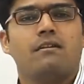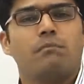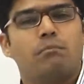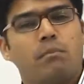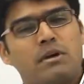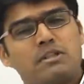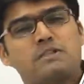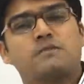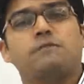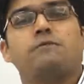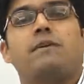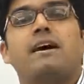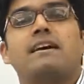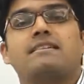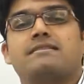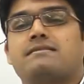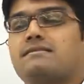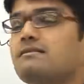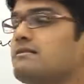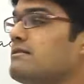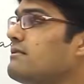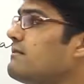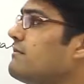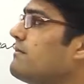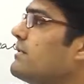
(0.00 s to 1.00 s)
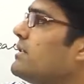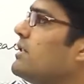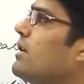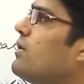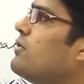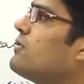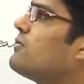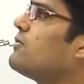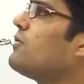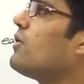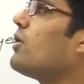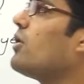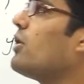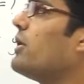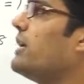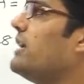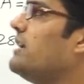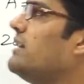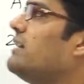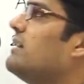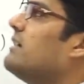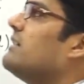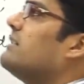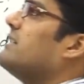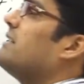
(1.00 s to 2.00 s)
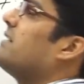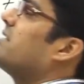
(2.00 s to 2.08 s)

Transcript: much faster without following the